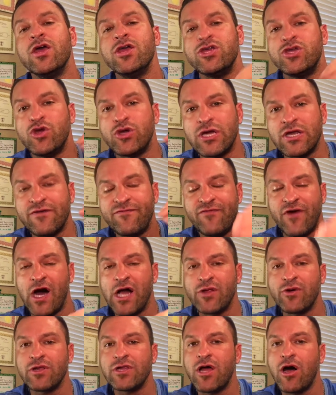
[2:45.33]
You can
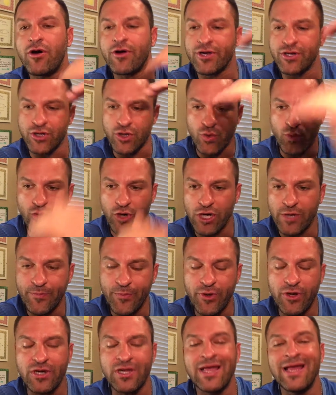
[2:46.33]
follow along in your
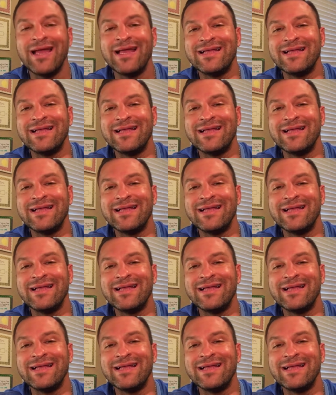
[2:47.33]
workbook,